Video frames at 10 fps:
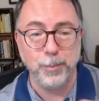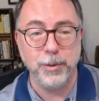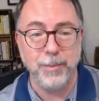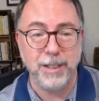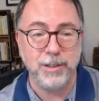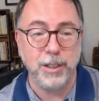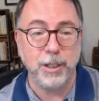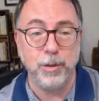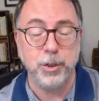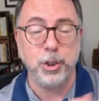simply means
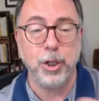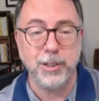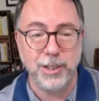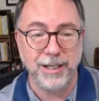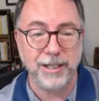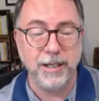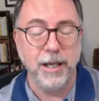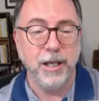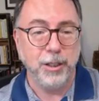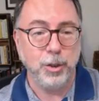that you're
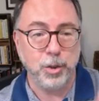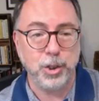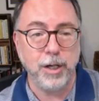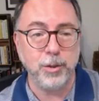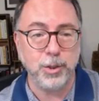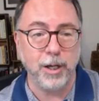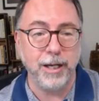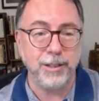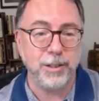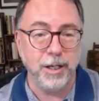adjusting your share
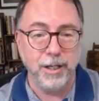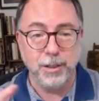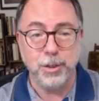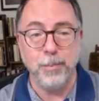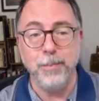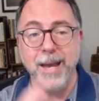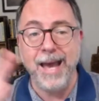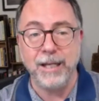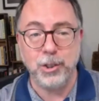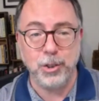size to
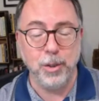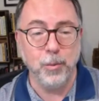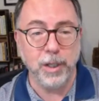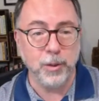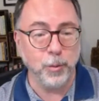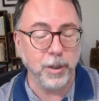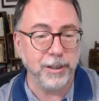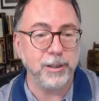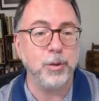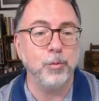match what you're
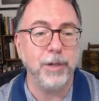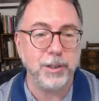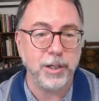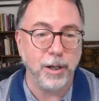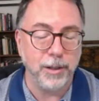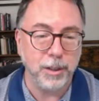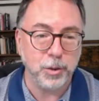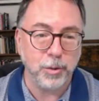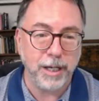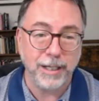willing to risk on the
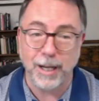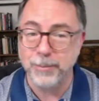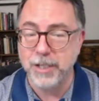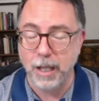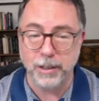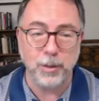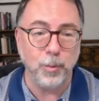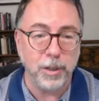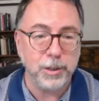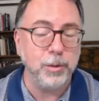trade. I'm telling
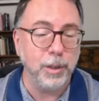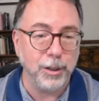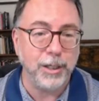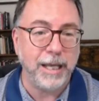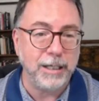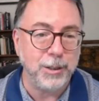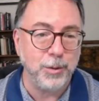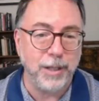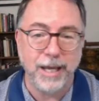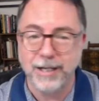you, once you learn how to
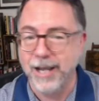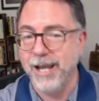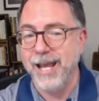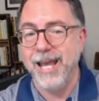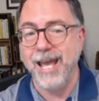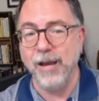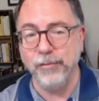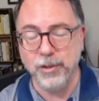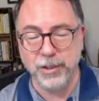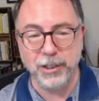do that,
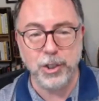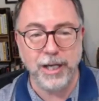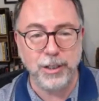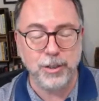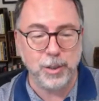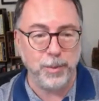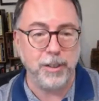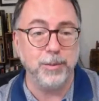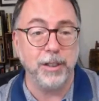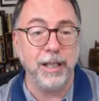everything changes. It
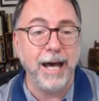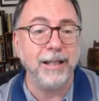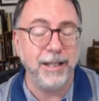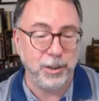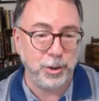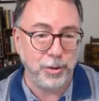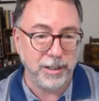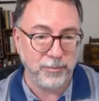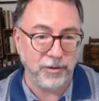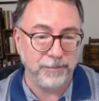becomes a lot less
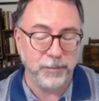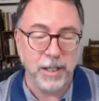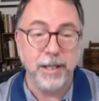stressful.